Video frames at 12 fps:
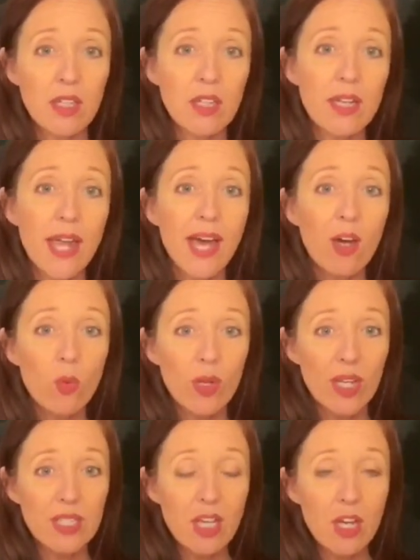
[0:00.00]
Now, when
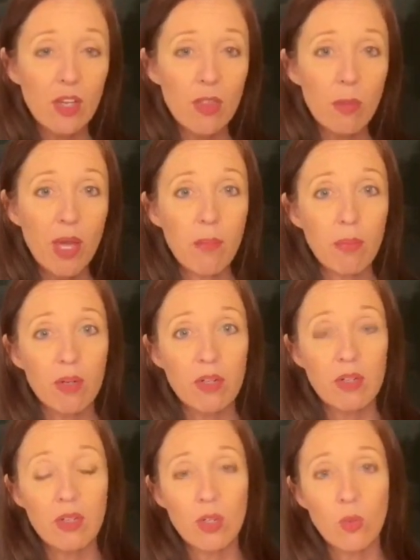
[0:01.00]
I tug on the paper,
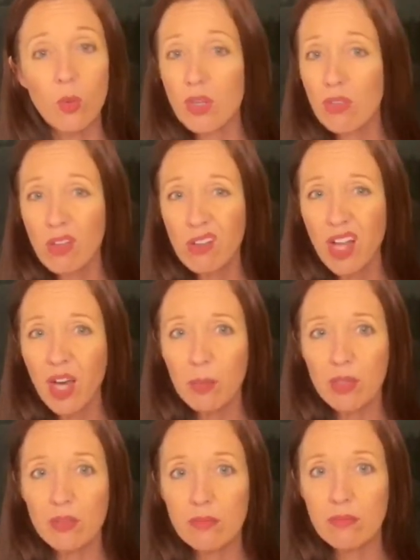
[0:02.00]
what do you think will happen?
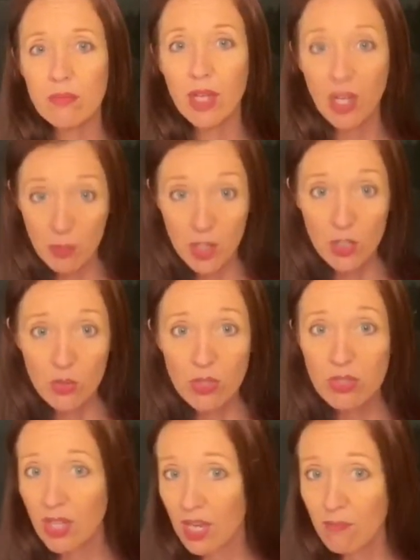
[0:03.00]
And I'm going to use the
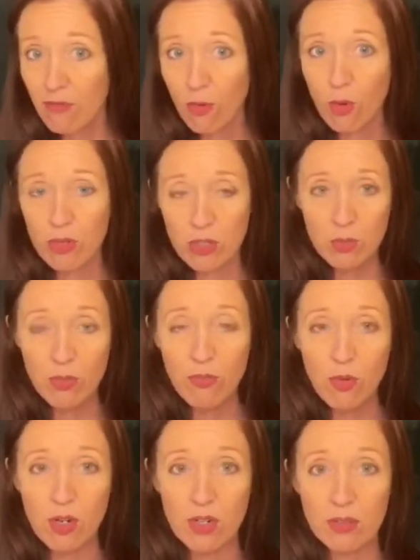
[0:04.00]
same force as before.